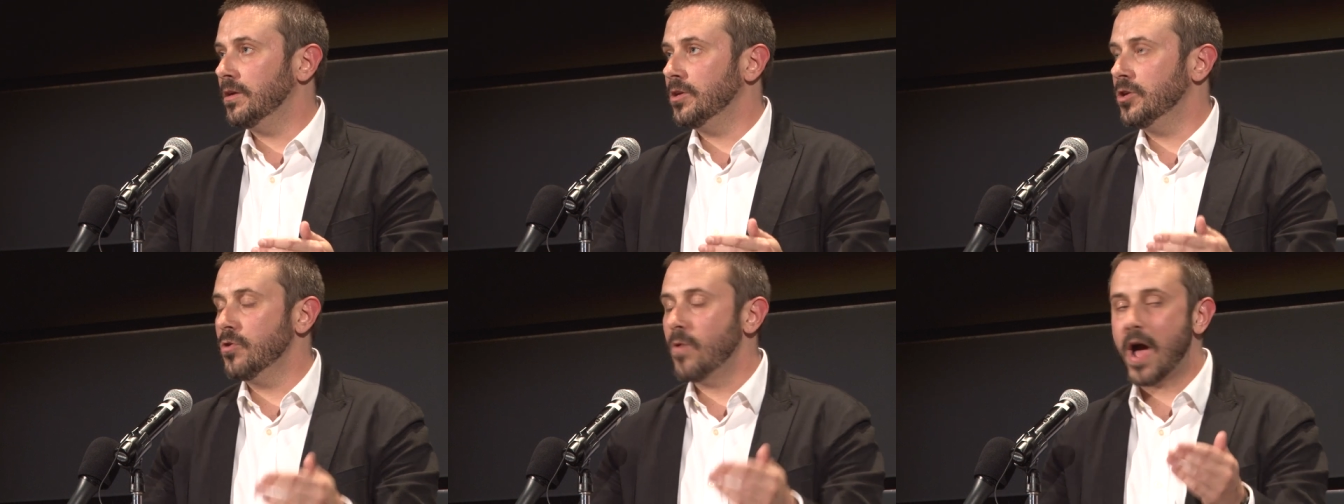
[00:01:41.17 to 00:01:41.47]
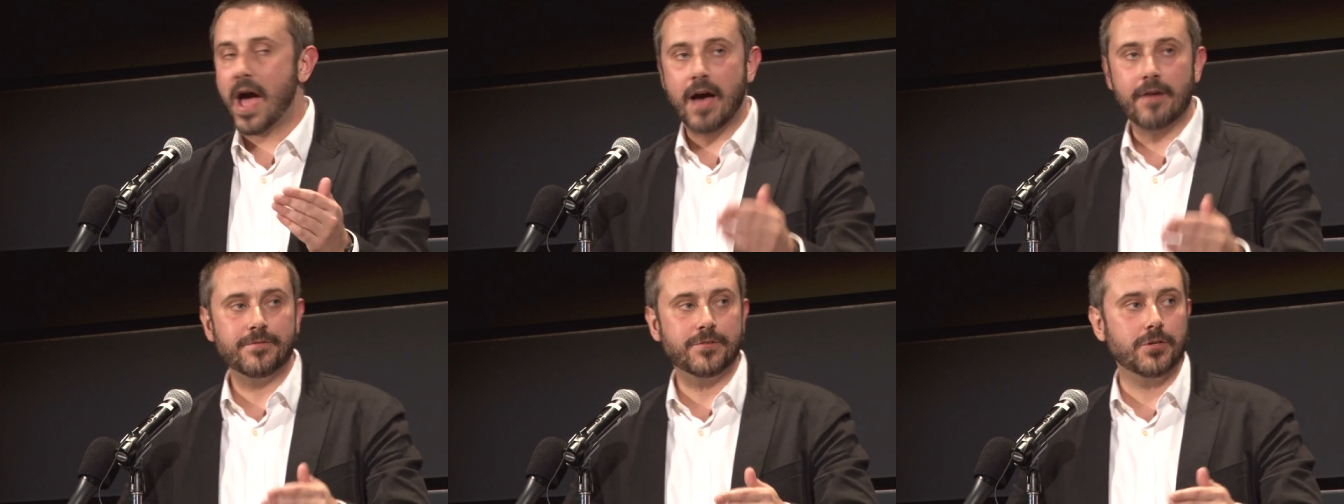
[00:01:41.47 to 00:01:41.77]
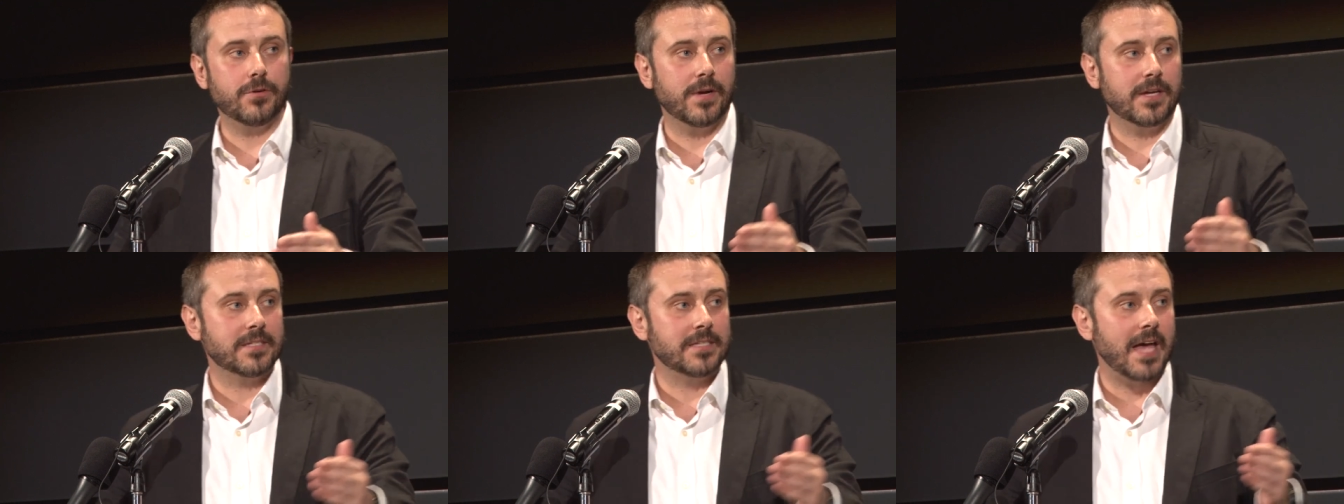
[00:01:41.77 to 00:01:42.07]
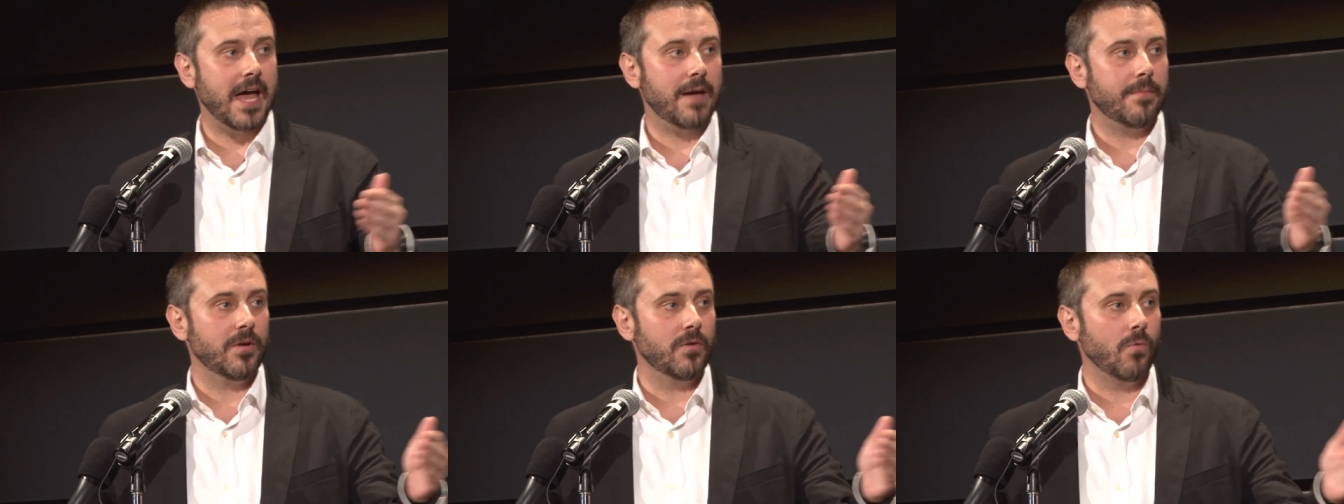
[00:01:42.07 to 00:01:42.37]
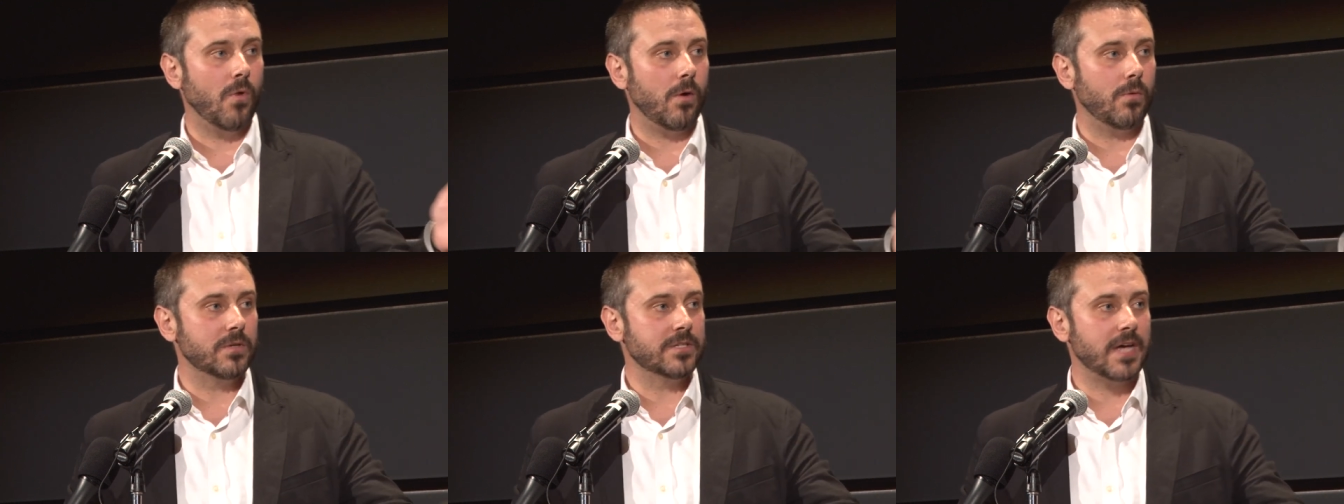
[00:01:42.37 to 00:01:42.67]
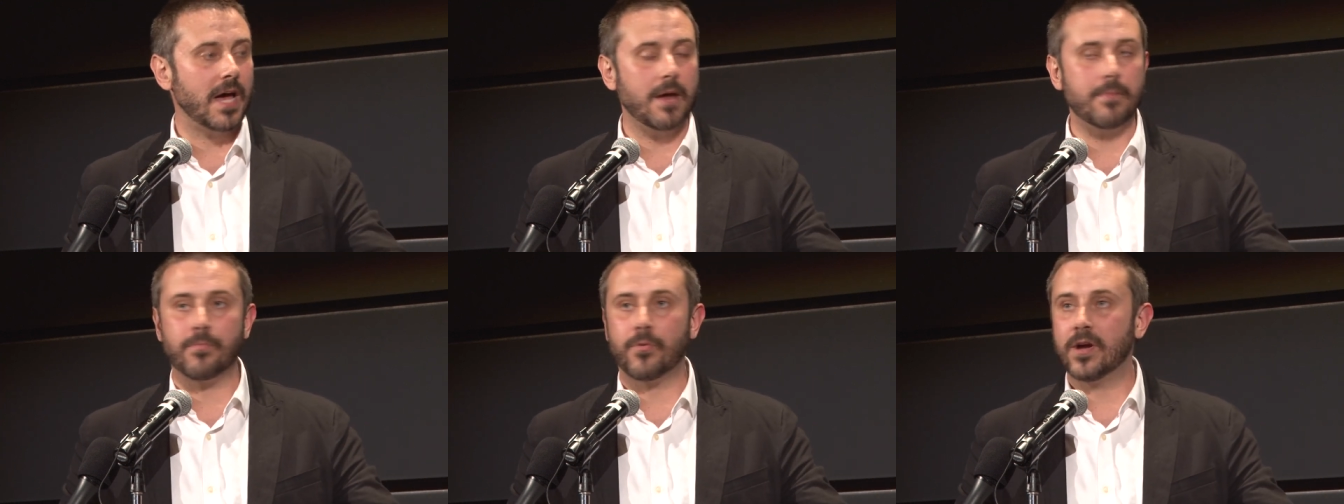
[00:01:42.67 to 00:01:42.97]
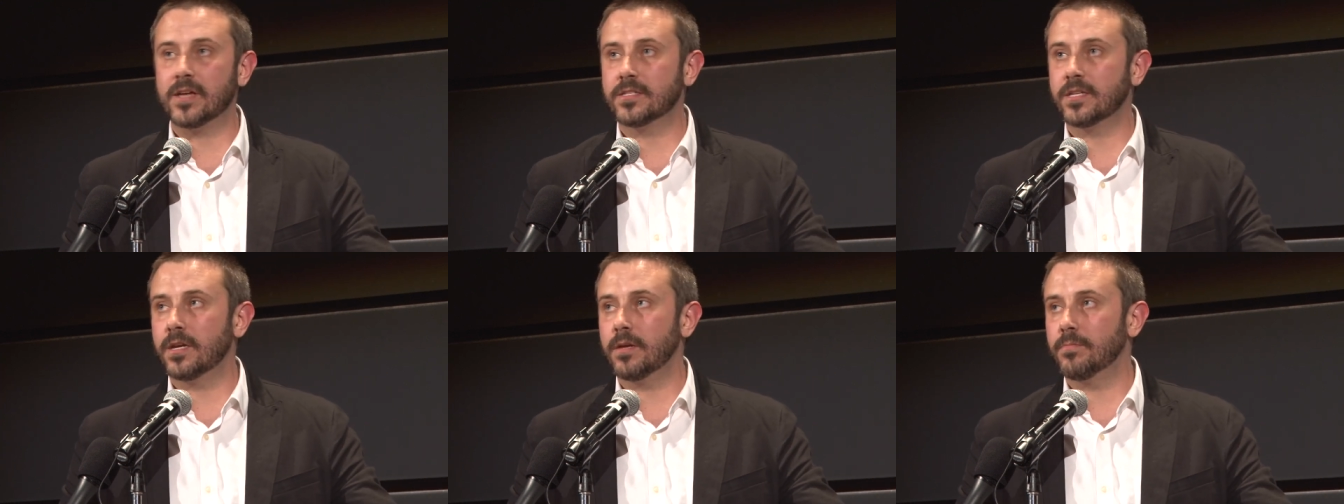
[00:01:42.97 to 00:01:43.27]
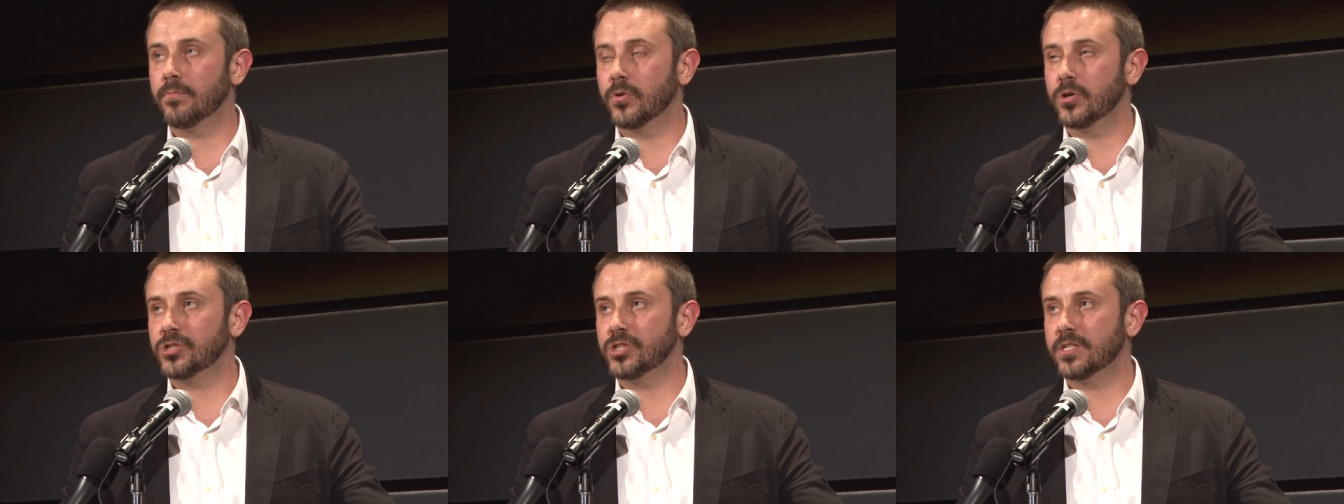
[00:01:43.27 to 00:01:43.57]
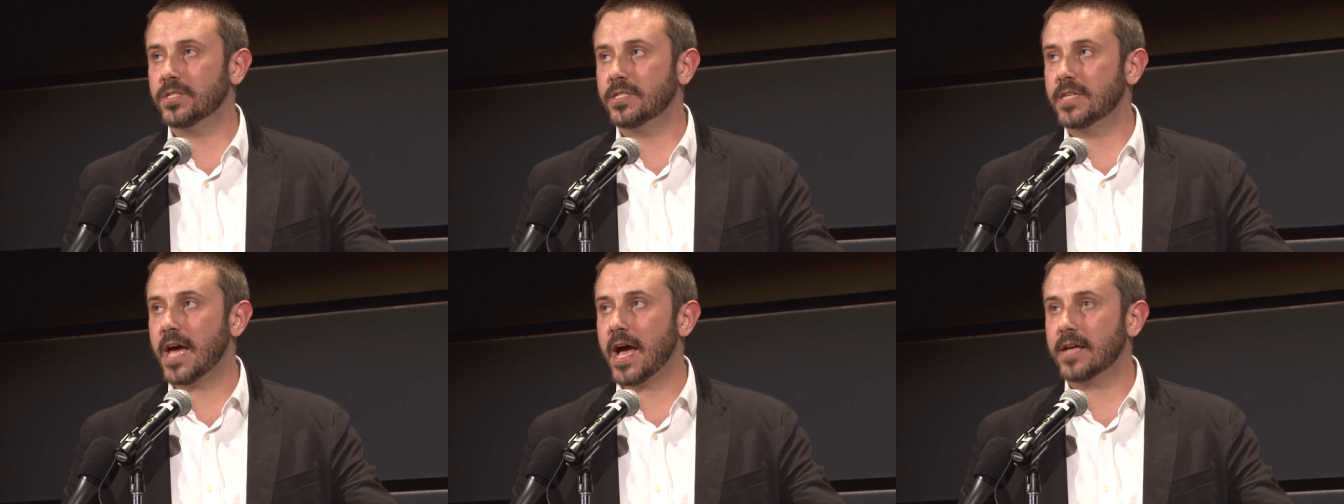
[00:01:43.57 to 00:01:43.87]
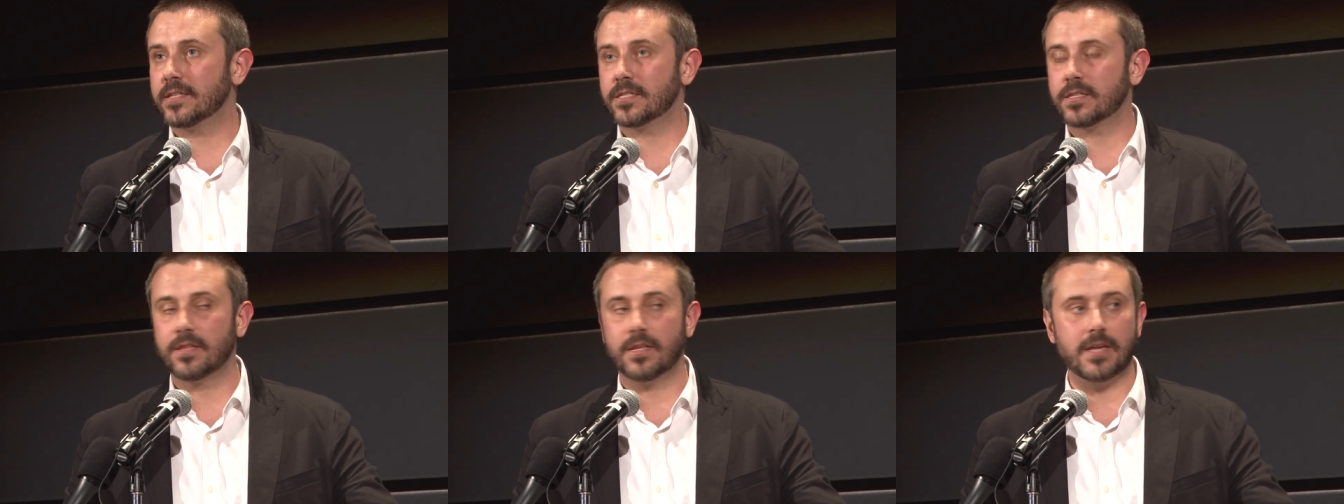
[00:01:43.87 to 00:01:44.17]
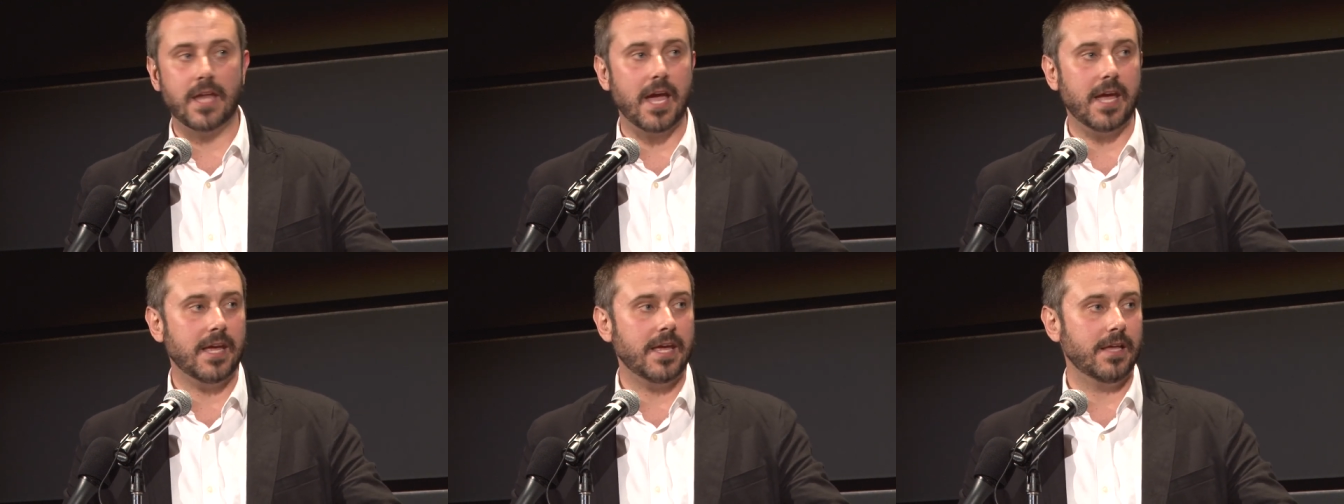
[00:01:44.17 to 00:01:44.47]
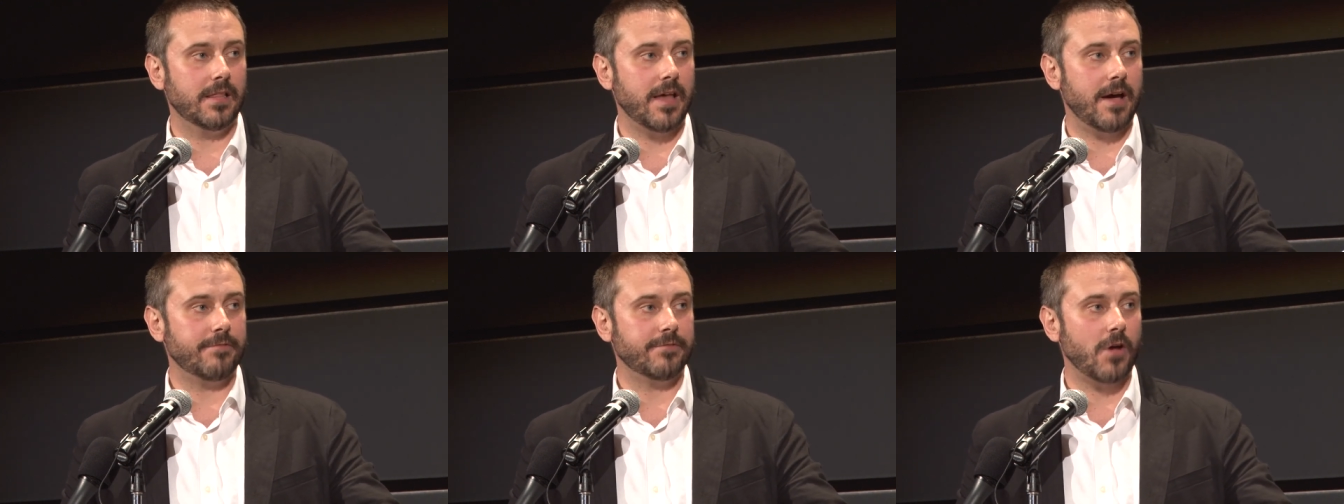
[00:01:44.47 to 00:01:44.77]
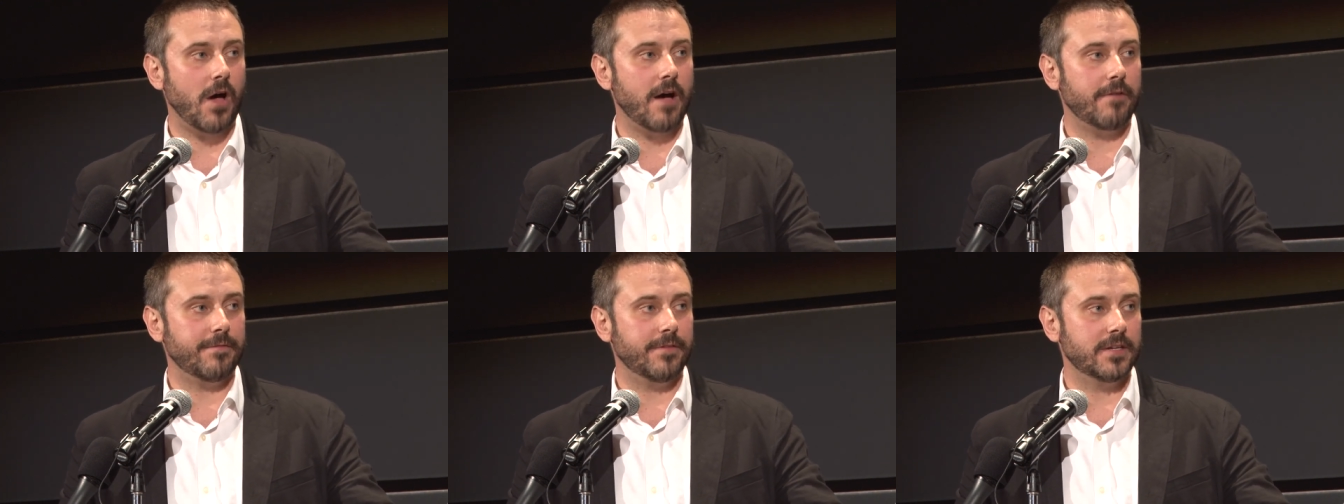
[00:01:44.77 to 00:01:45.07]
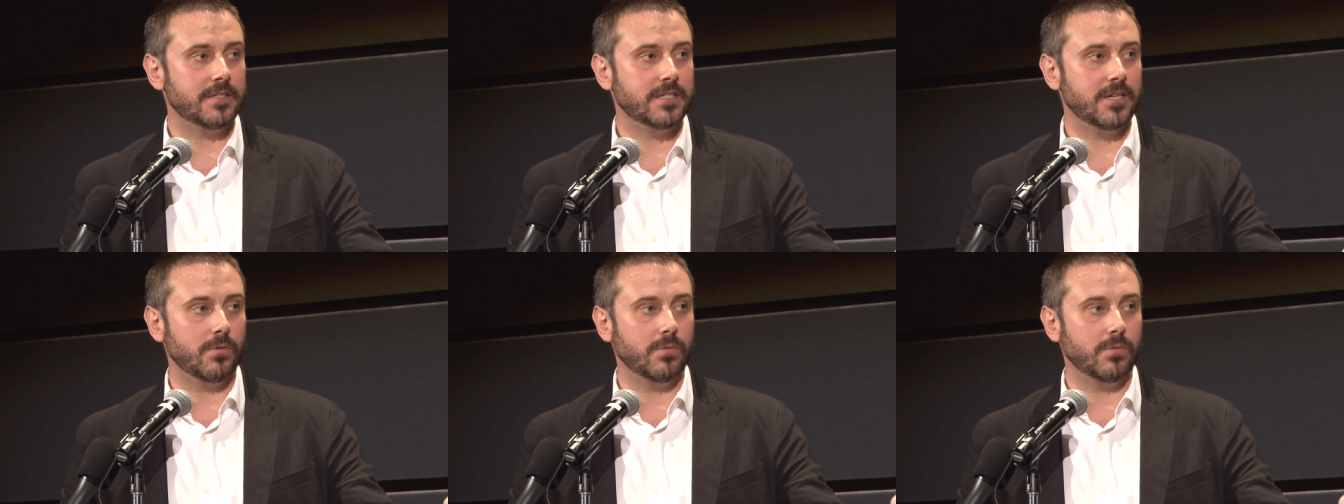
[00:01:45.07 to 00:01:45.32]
you have to examine what was on President Bush's desk the day he left office.